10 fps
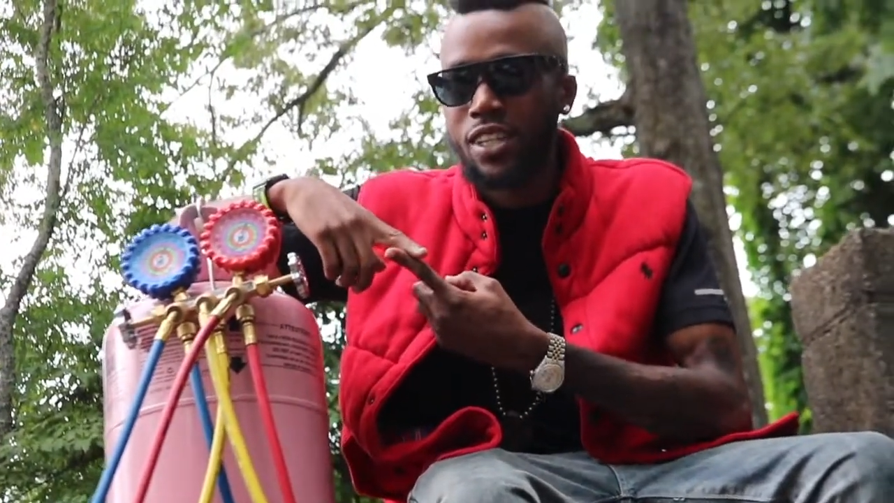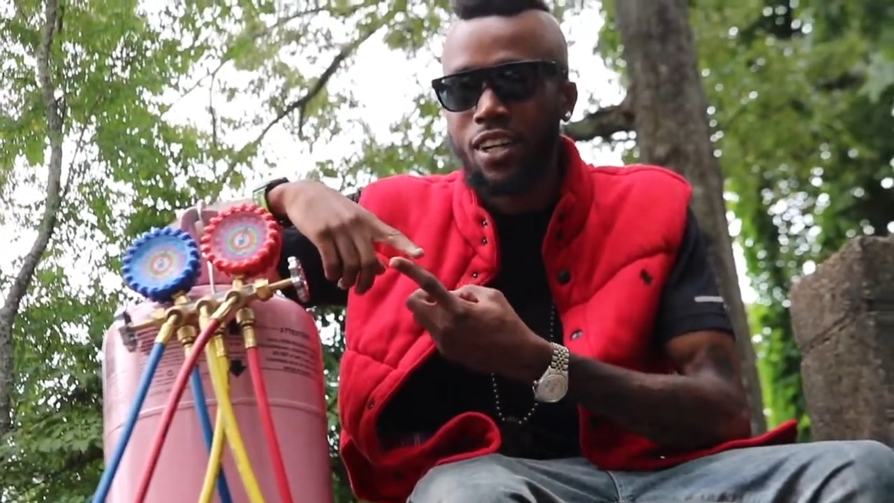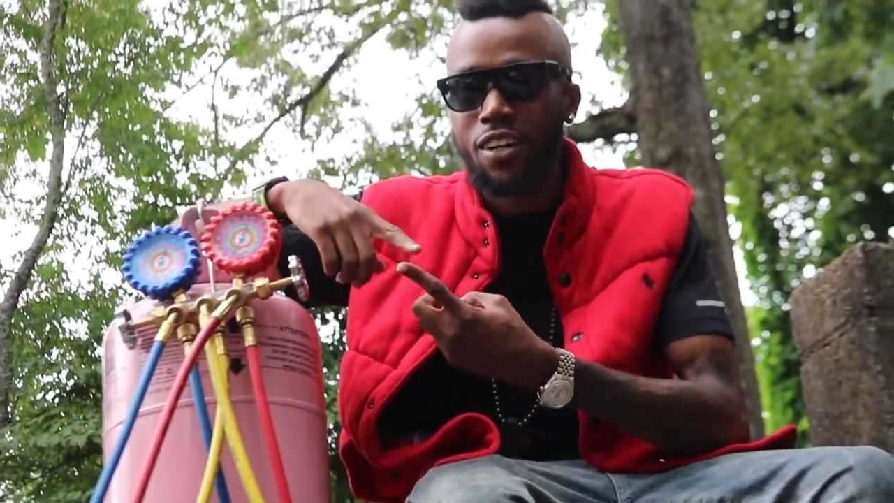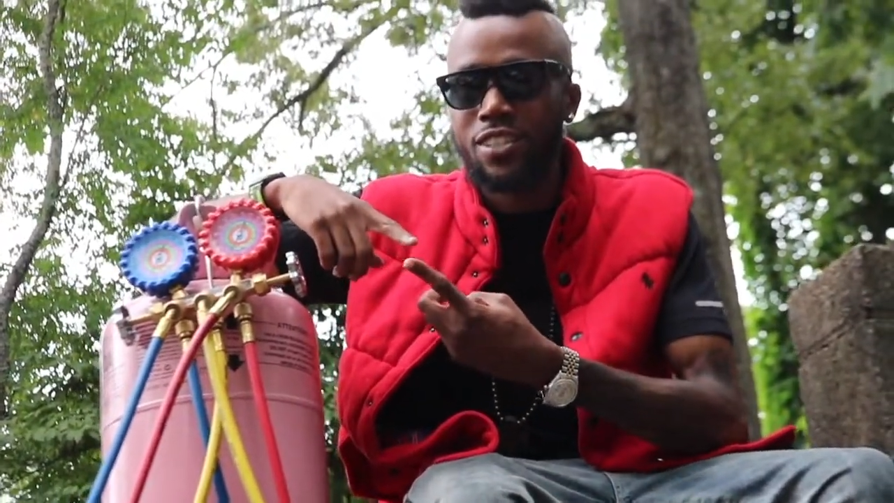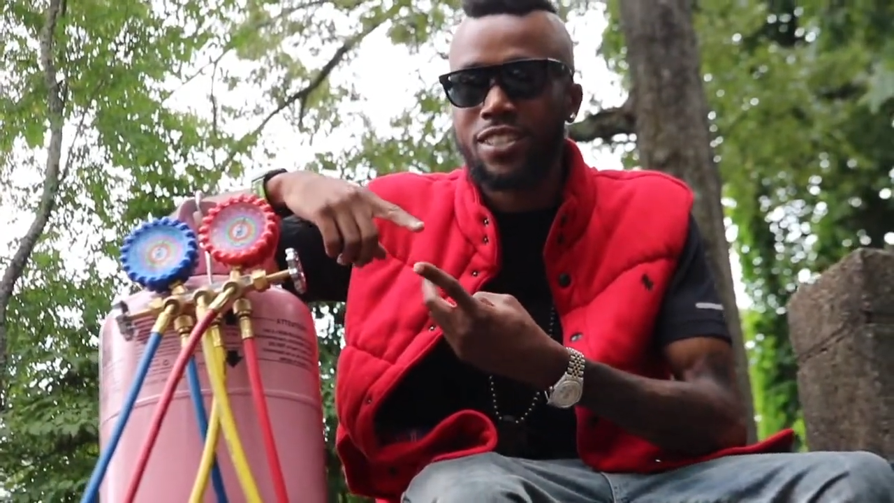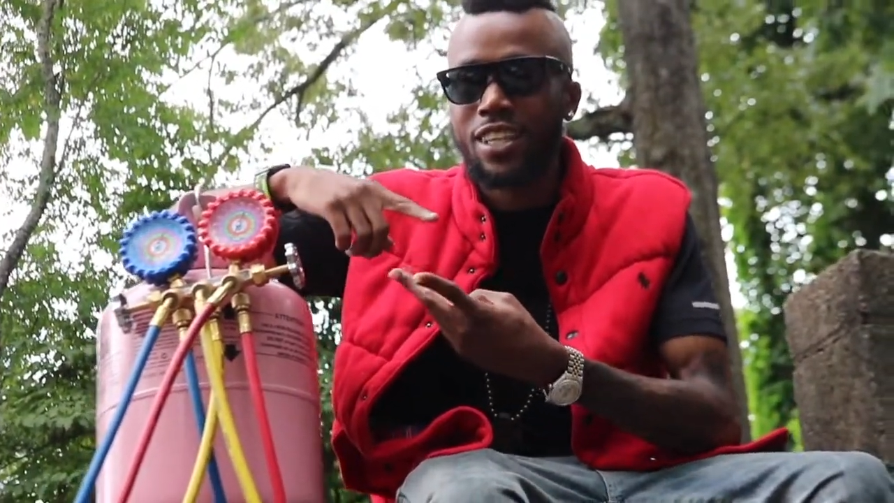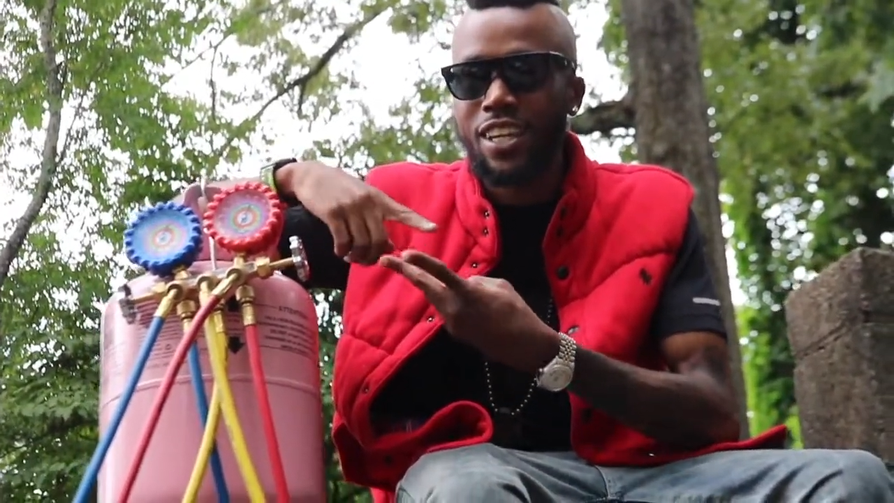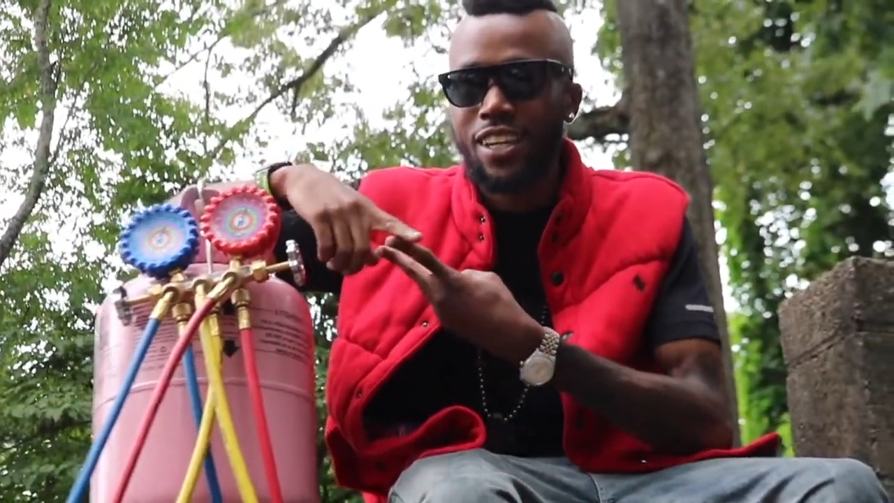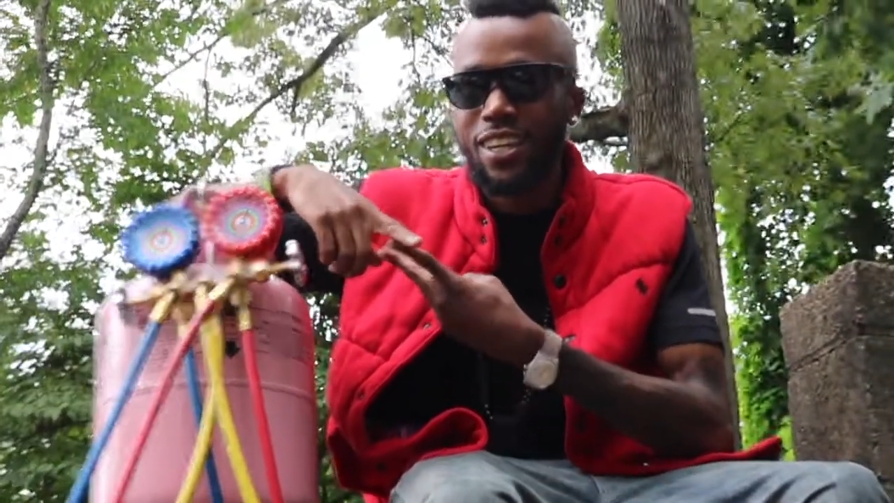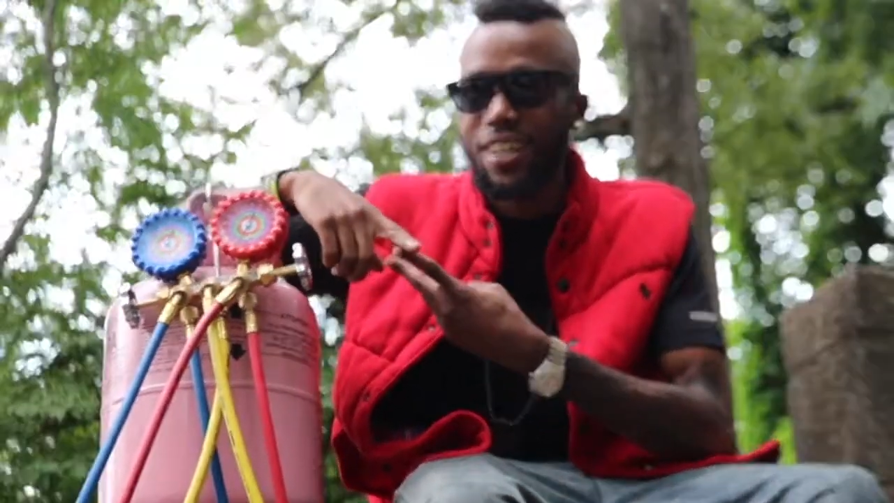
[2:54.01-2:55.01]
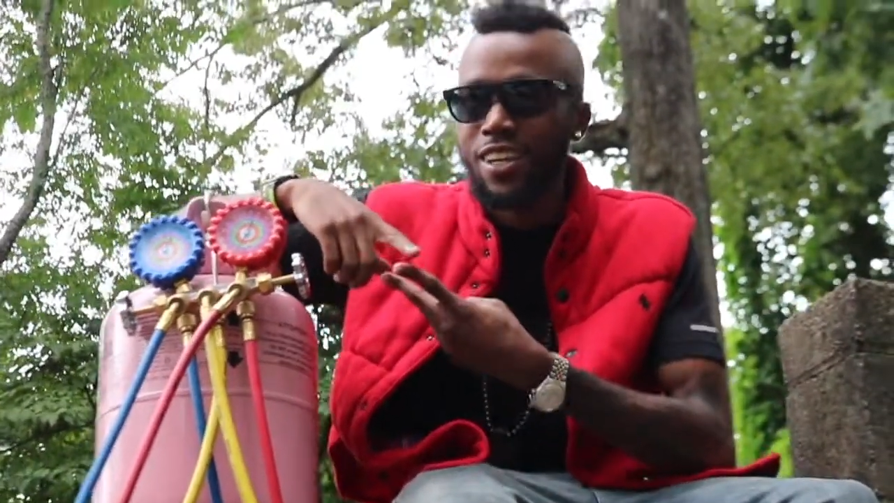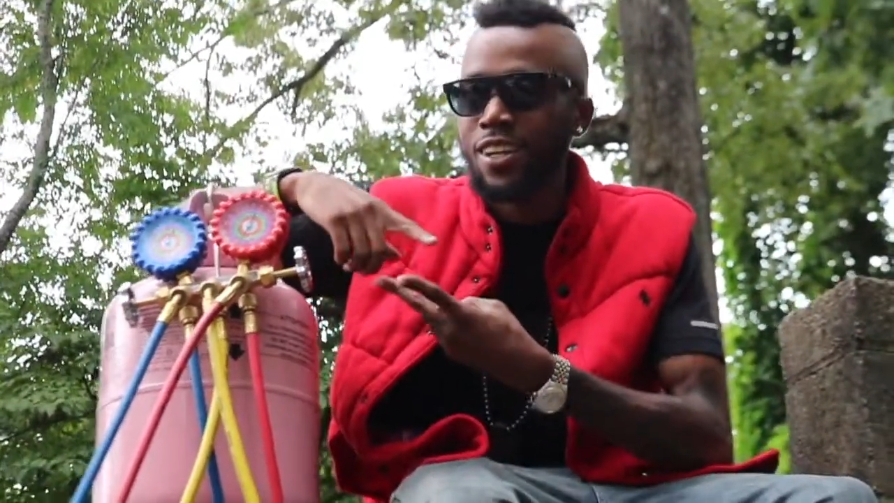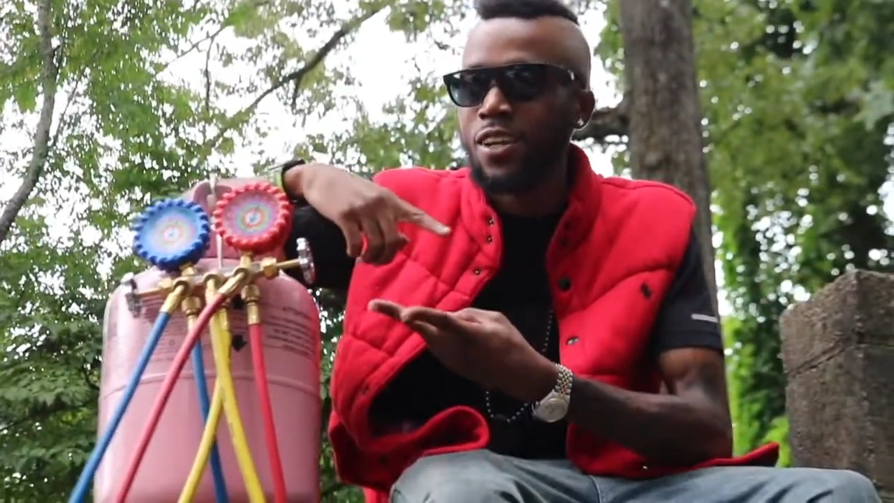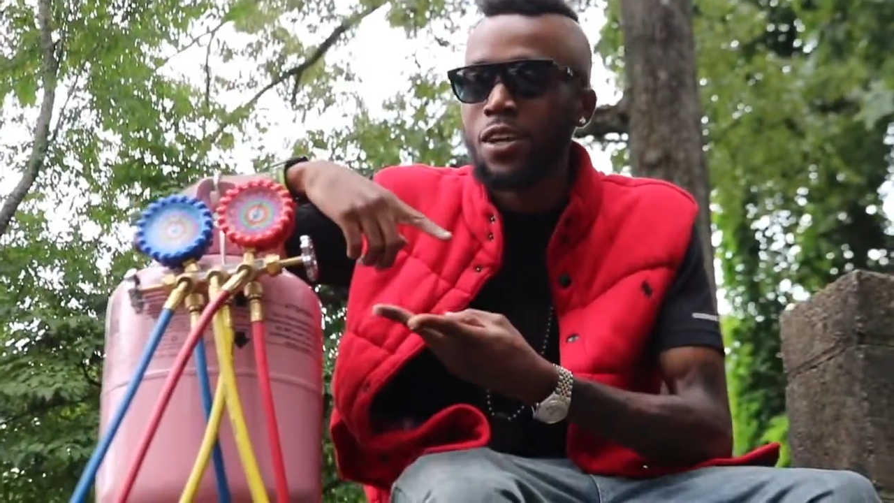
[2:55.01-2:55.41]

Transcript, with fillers: costs to get in